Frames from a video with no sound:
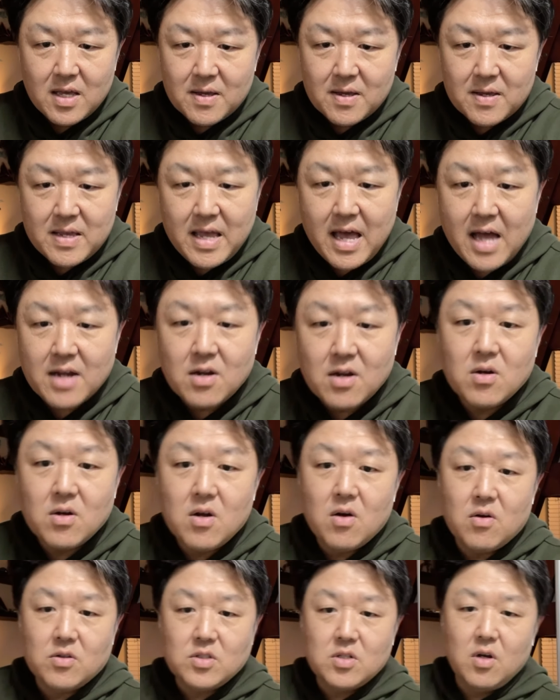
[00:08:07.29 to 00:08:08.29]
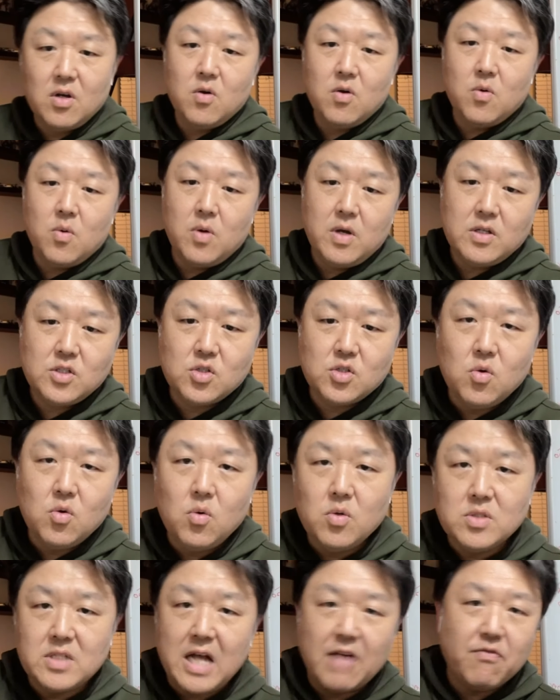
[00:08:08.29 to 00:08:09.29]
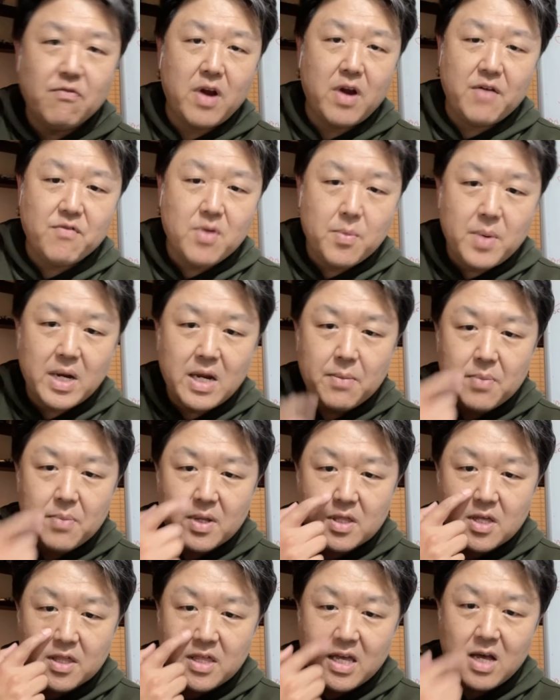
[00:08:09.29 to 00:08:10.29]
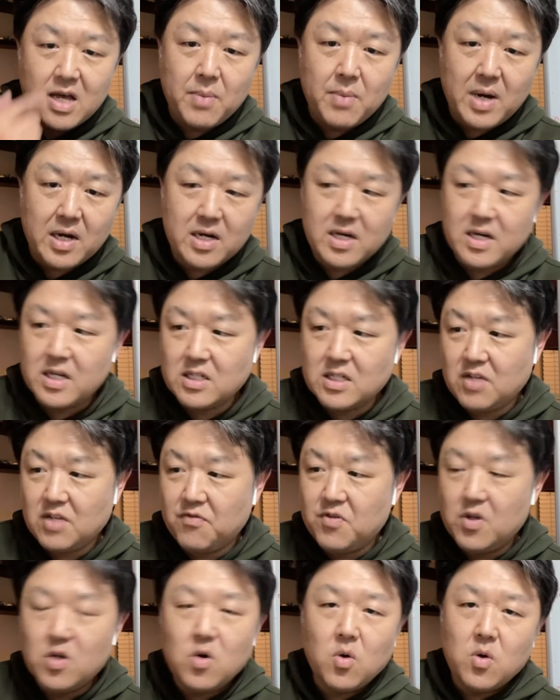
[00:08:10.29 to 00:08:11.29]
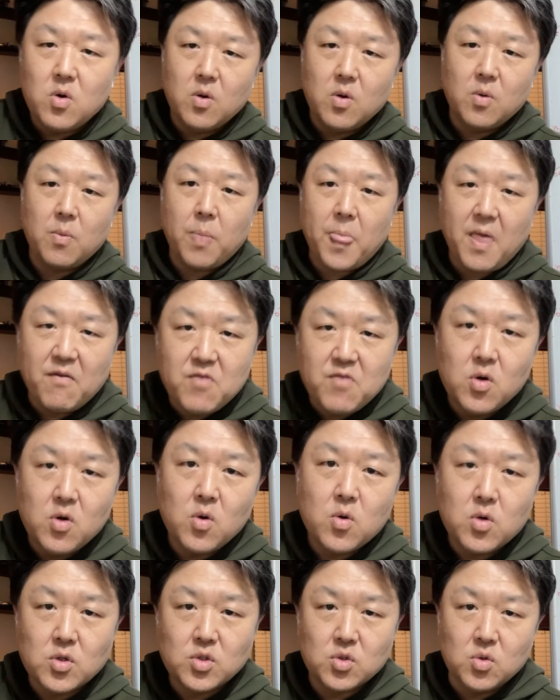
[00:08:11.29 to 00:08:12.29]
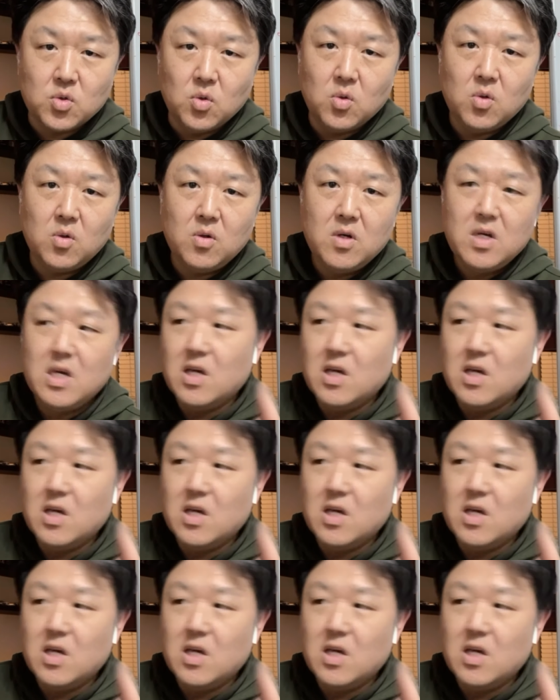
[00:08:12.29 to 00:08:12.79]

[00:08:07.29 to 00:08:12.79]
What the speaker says: Yeah, no, no. So school is not for everybody, but the thing about it is if you don't go to school,